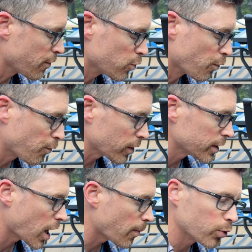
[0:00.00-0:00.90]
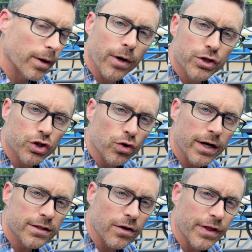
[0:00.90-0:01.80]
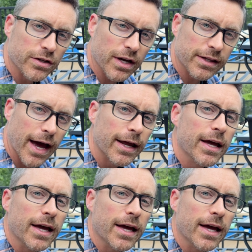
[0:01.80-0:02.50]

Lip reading: if you fill it up with a bunch of drinks and things like that,